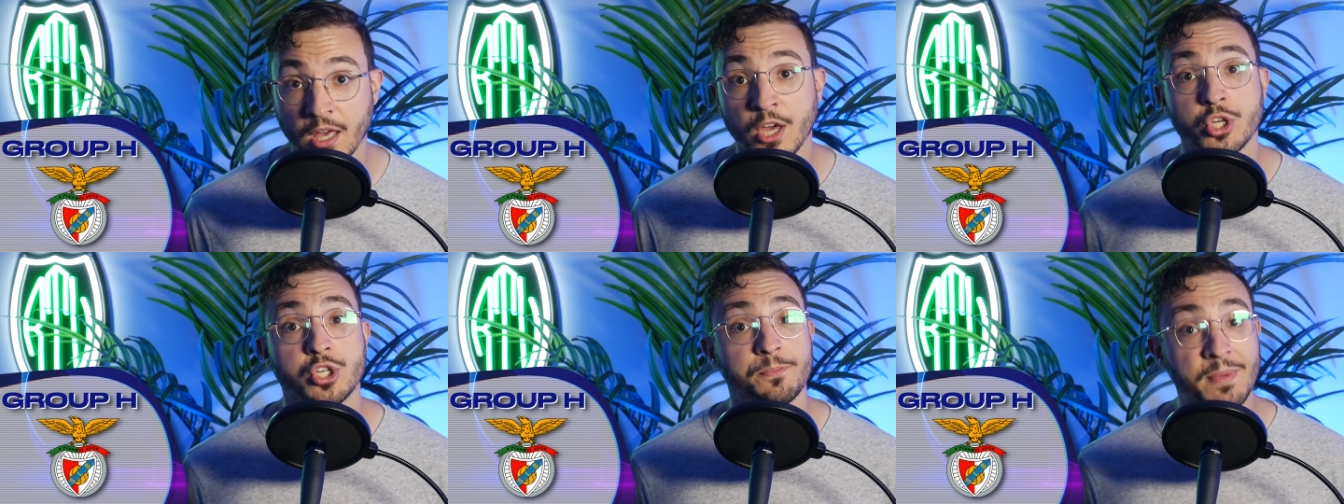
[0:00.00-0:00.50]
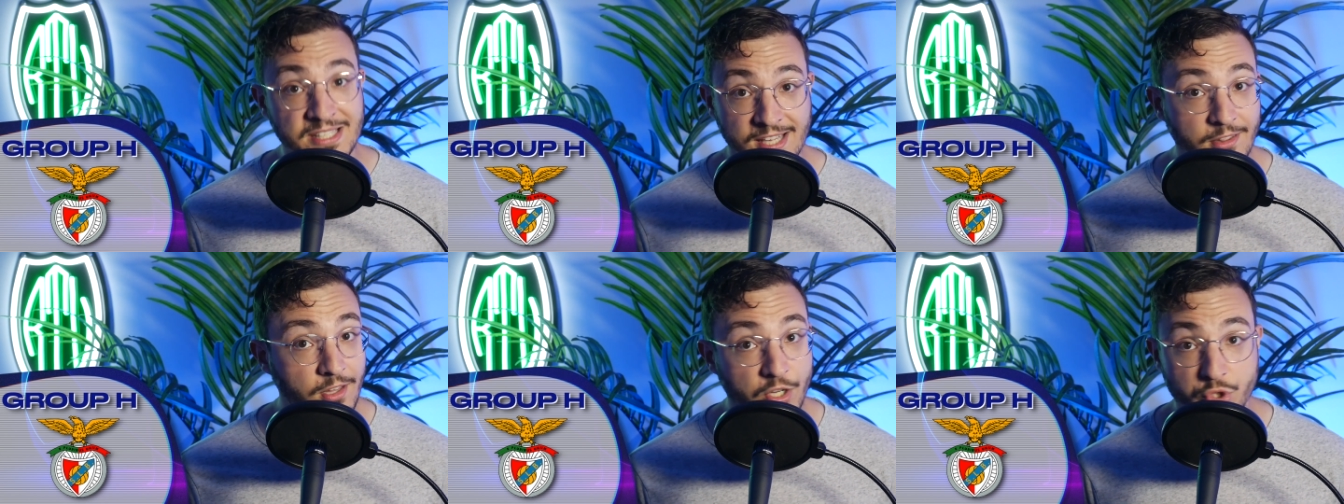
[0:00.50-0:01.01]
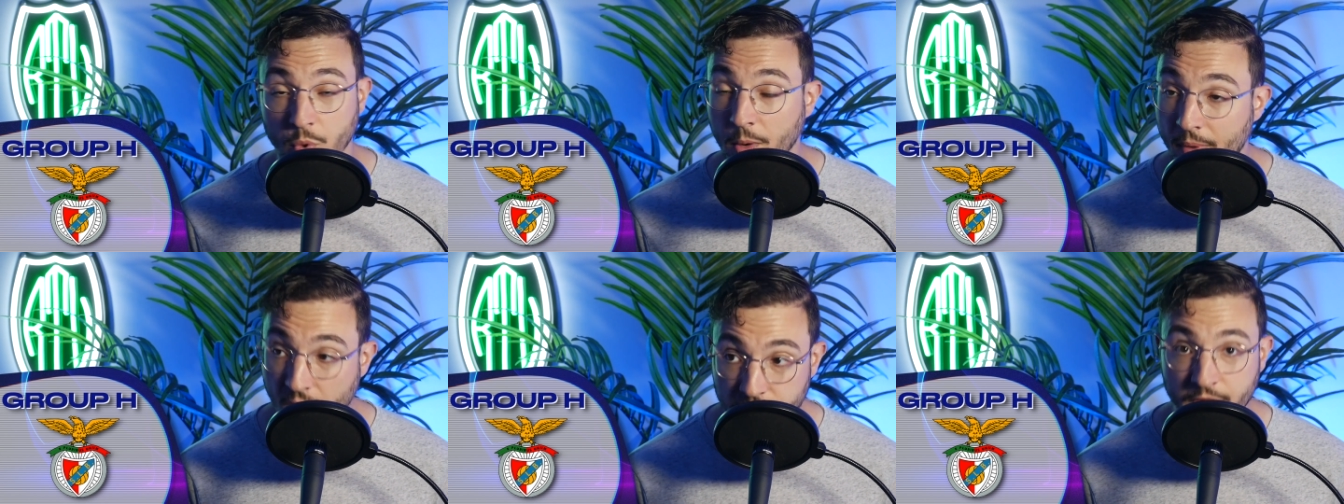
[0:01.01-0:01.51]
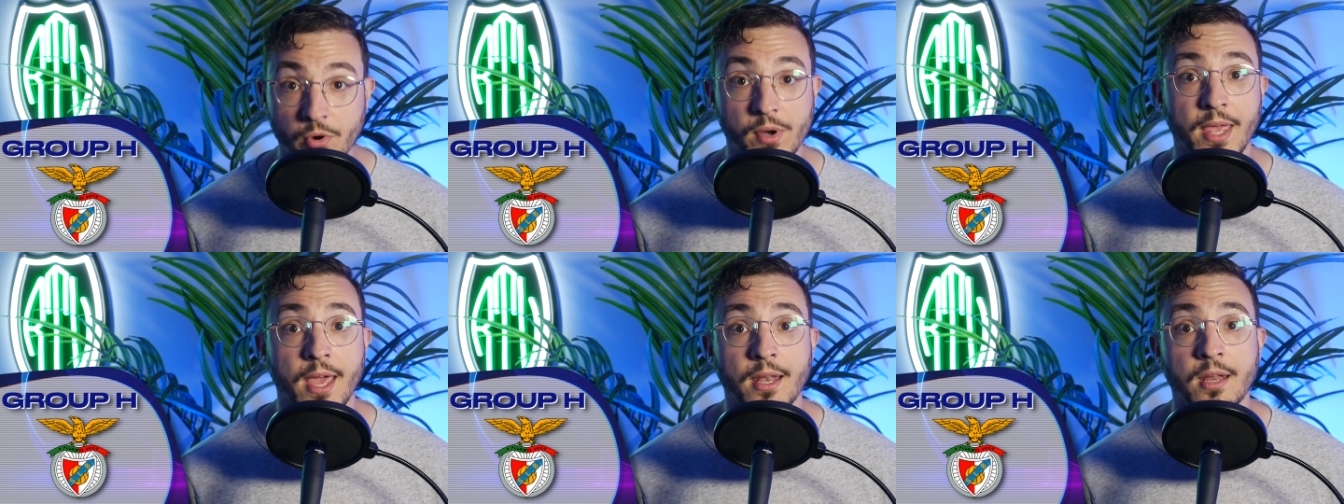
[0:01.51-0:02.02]
Schmidt's unlocked João Mário
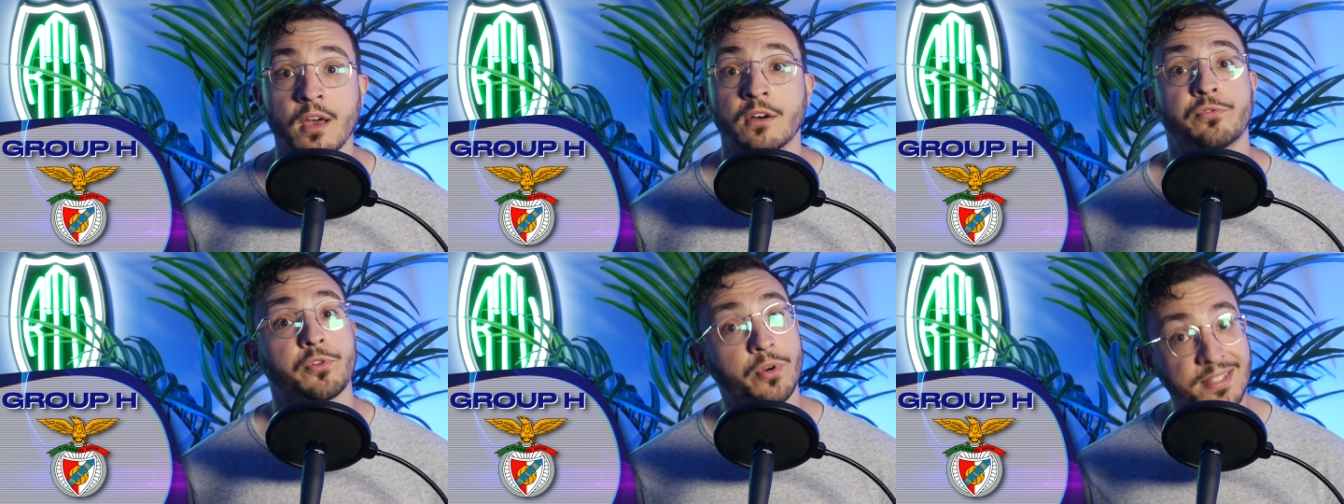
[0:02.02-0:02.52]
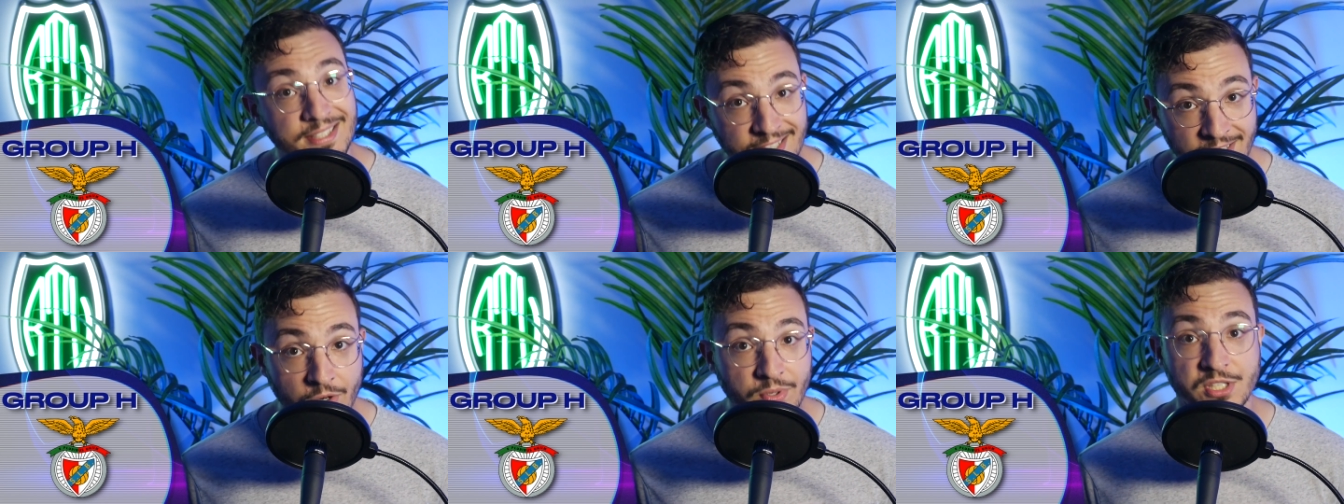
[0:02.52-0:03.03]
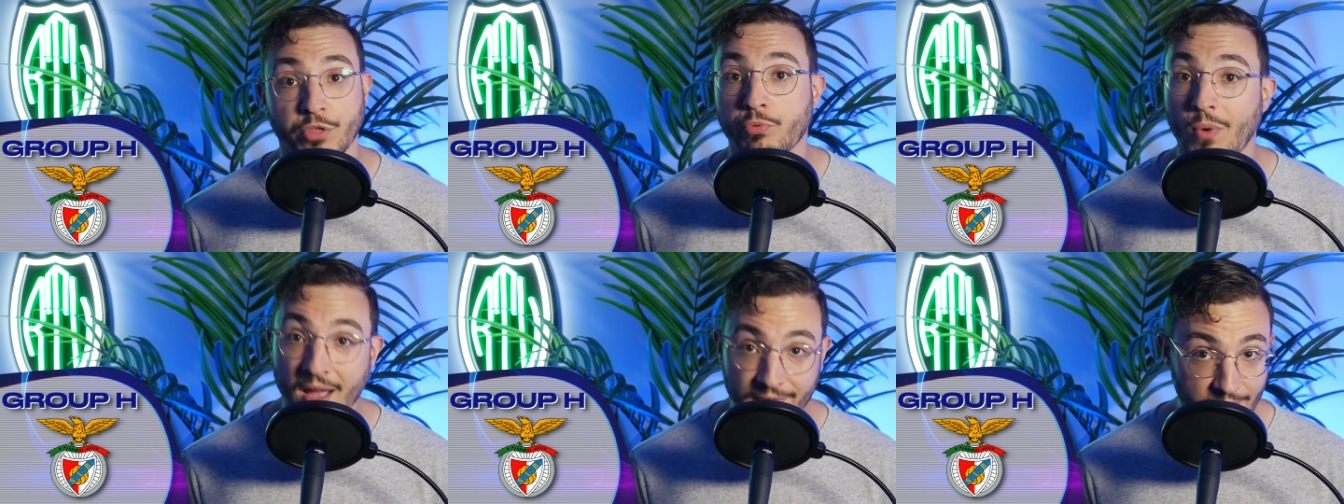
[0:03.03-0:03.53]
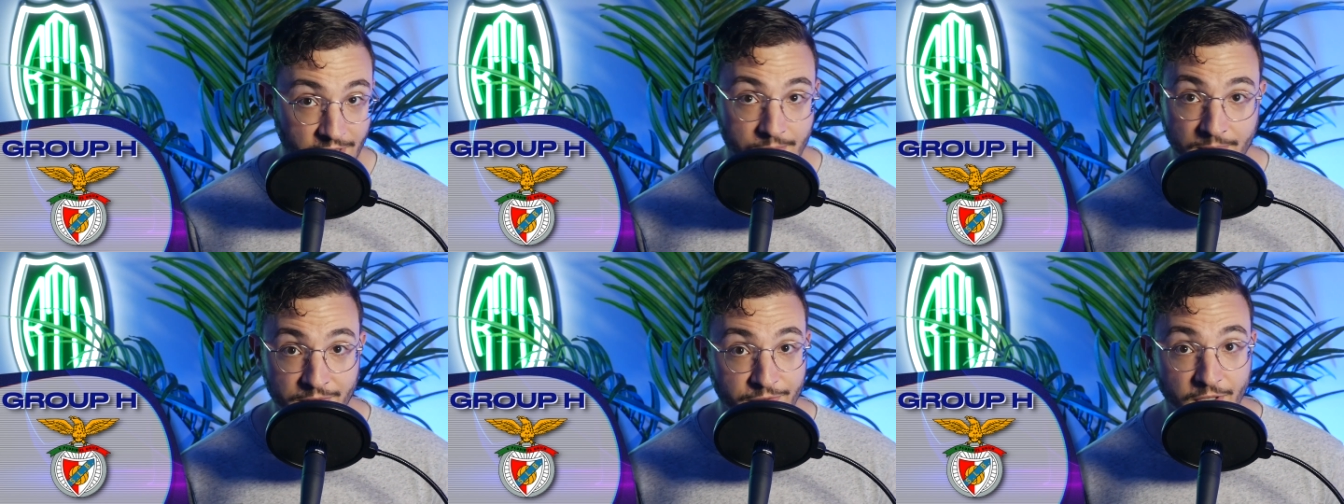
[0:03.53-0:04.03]
again. Florentino is thriving in
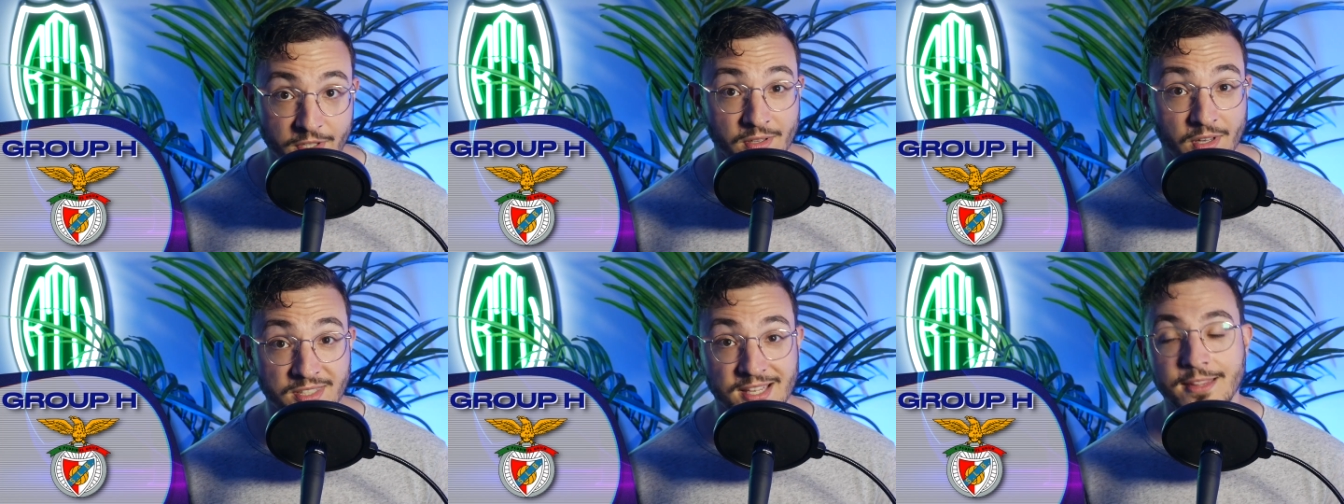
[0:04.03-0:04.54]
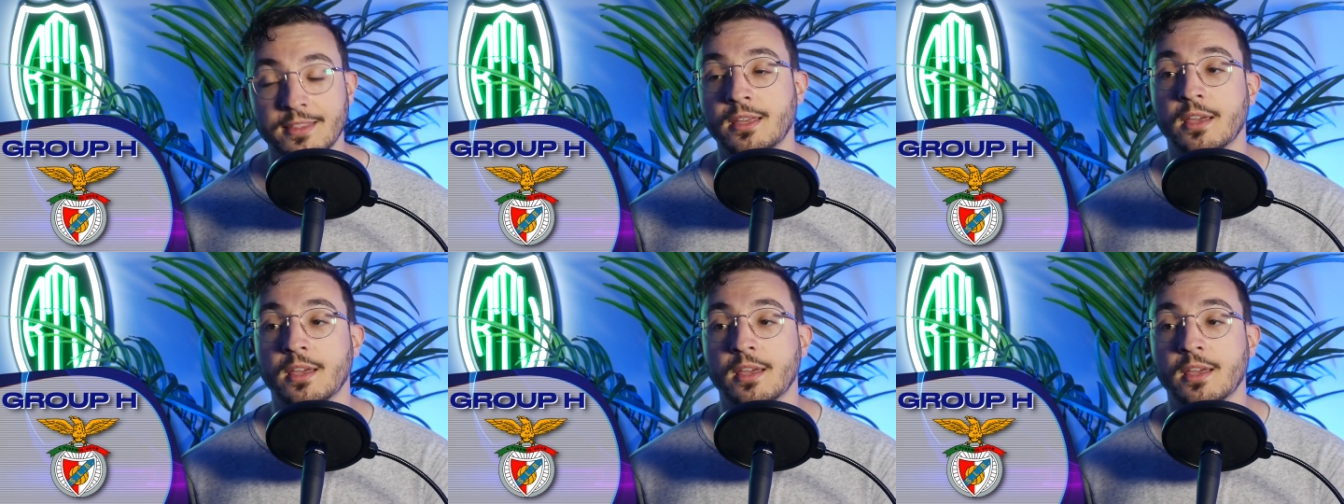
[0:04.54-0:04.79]
the midfield alongside the